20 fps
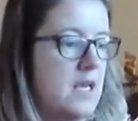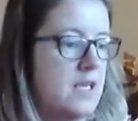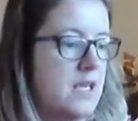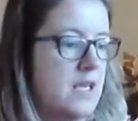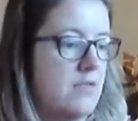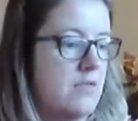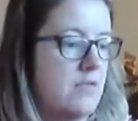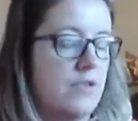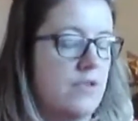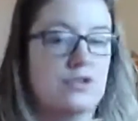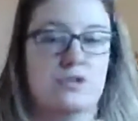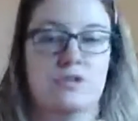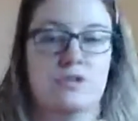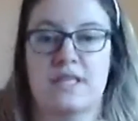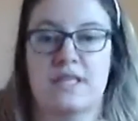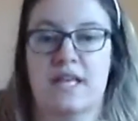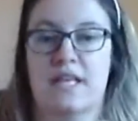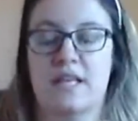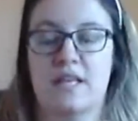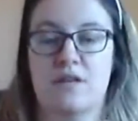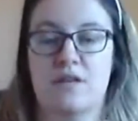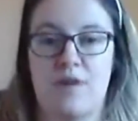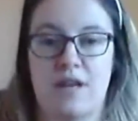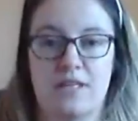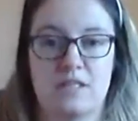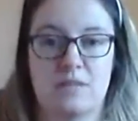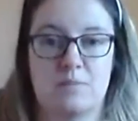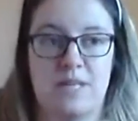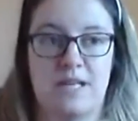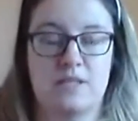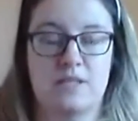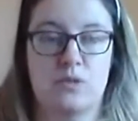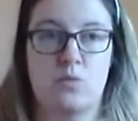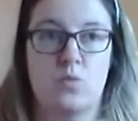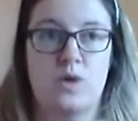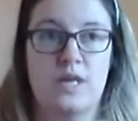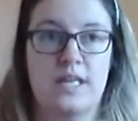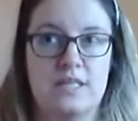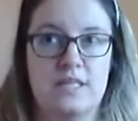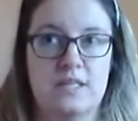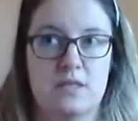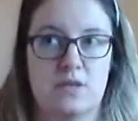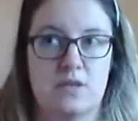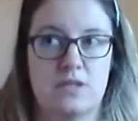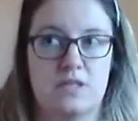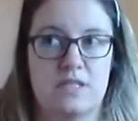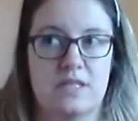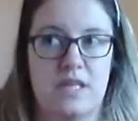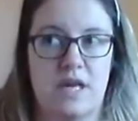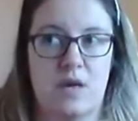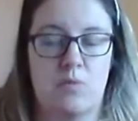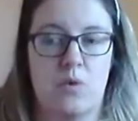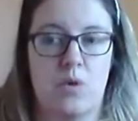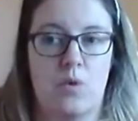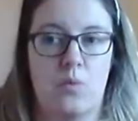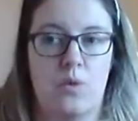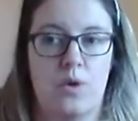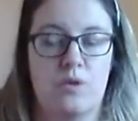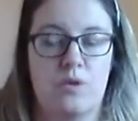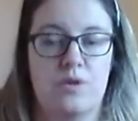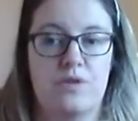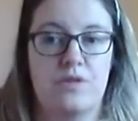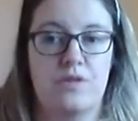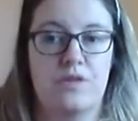Now, rather than just saying any random letter, we decided that what we would